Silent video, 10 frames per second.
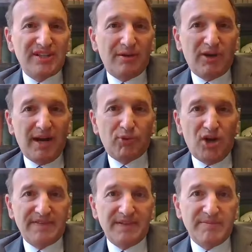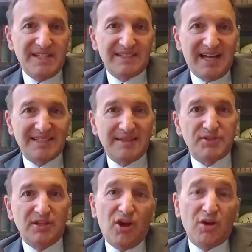cushion there where I brought them these
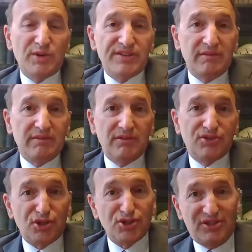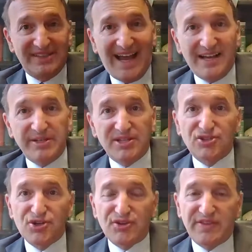concepts along with surgical anatomy
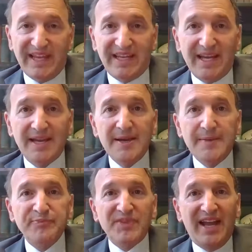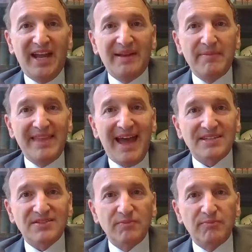and surgical thinking. And
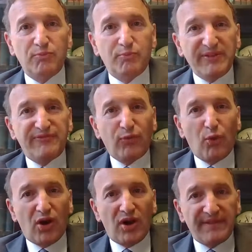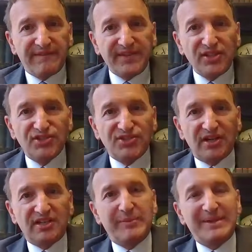that's before the field
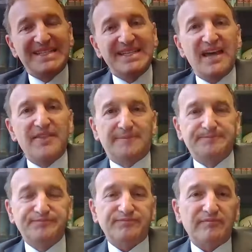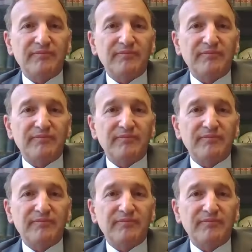started coming together.